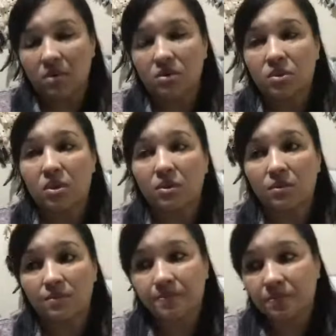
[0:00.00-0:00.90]

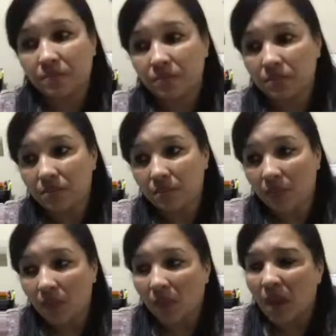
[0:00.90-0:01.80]
So
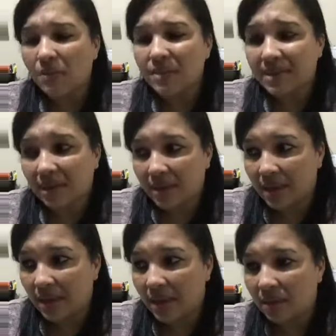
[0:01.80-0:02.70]
I would say
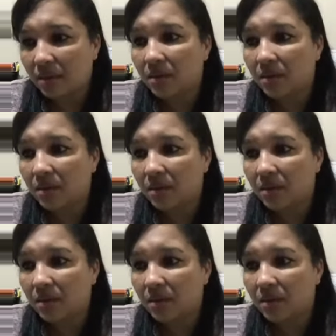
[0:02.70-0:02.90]
that